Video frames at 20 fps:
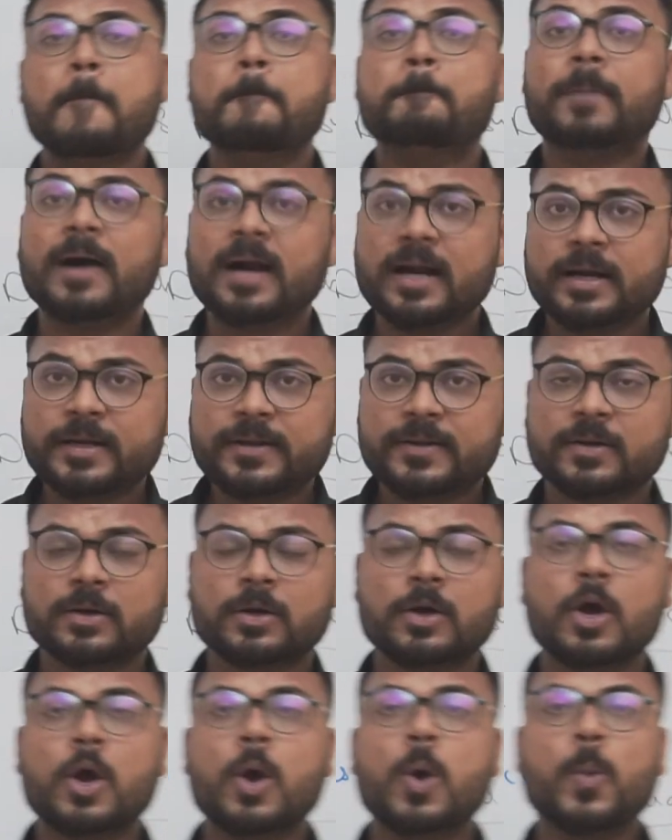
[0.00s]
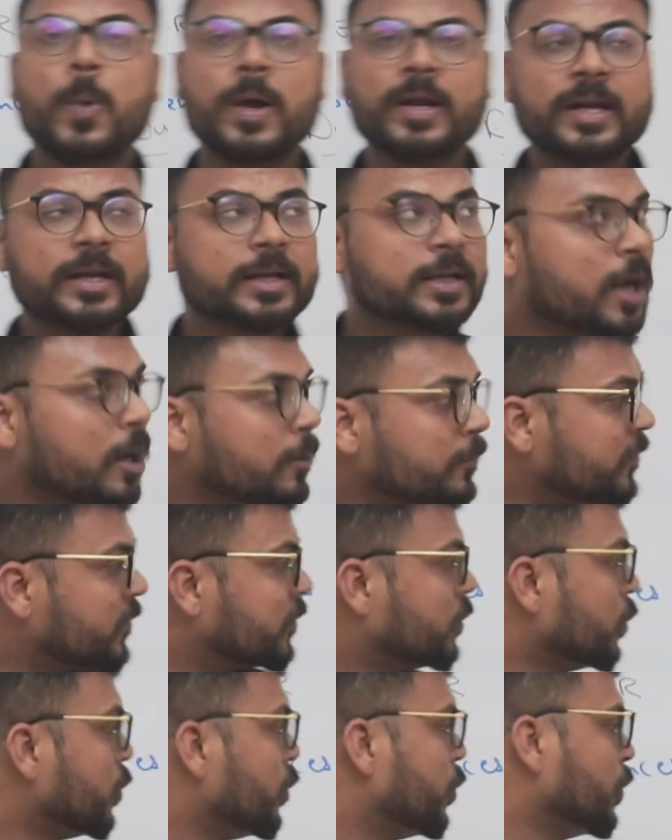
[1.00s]
But when it
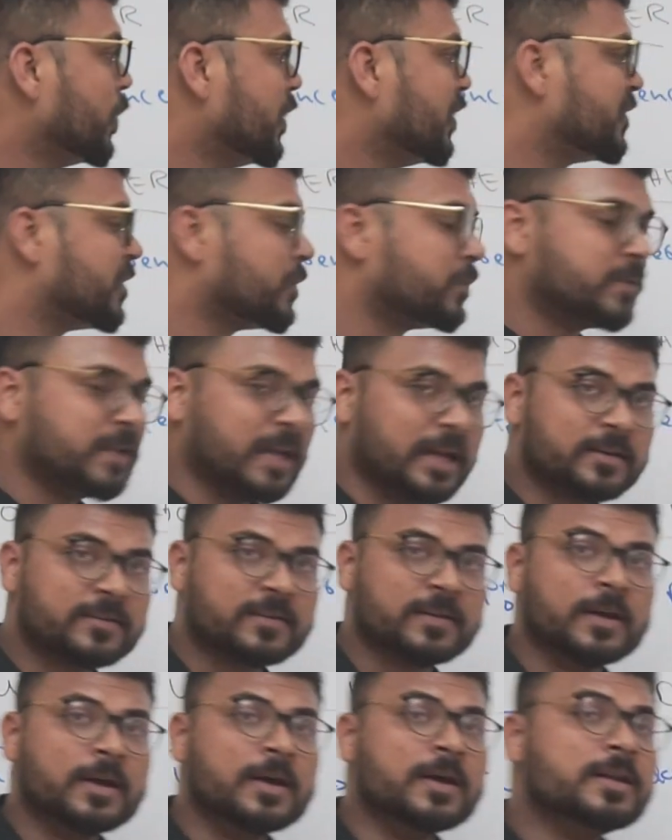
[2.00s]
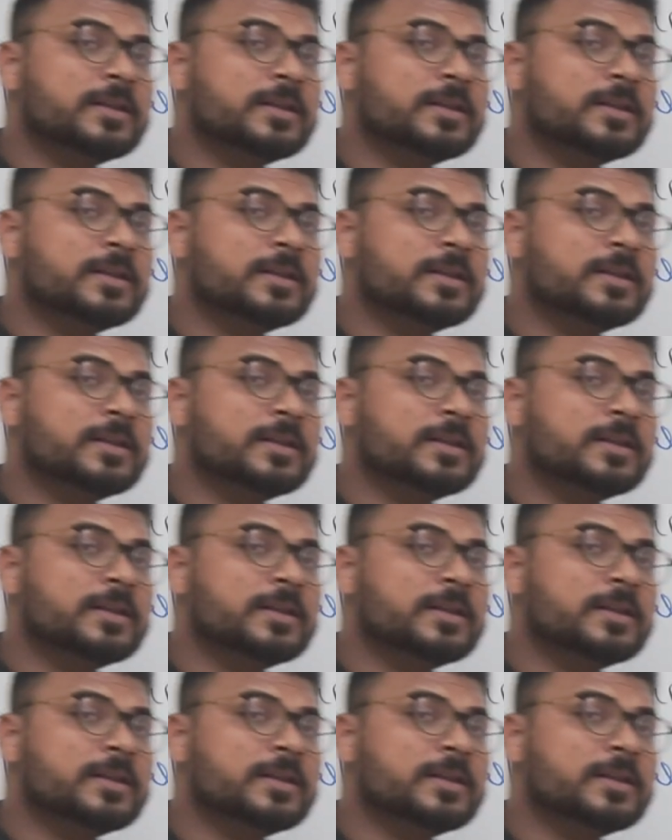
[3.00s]
comes to dual subjects,